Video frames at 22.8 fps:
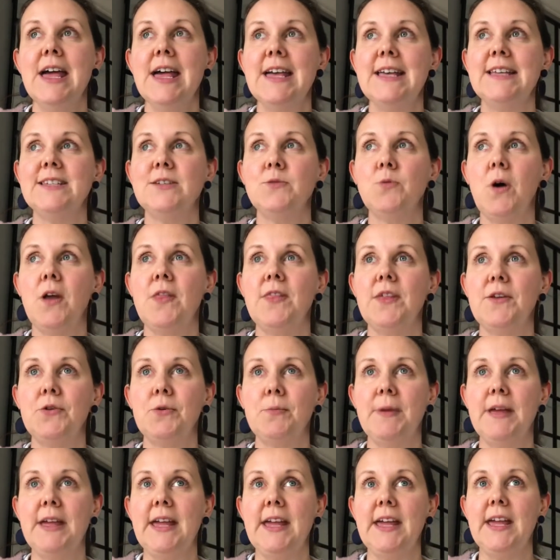is the one that'll
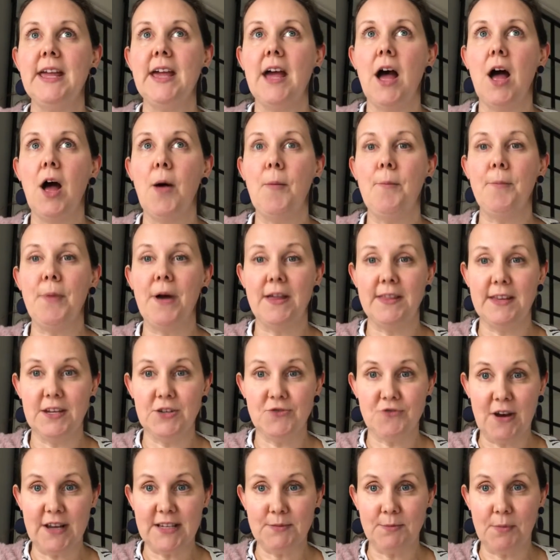be up by the
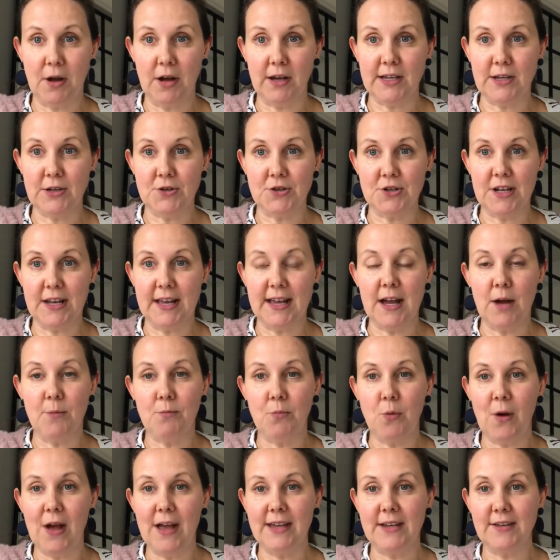address bar usually, up
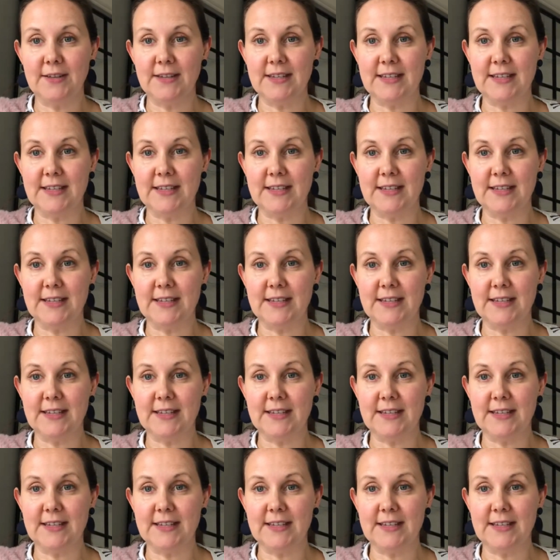where you'd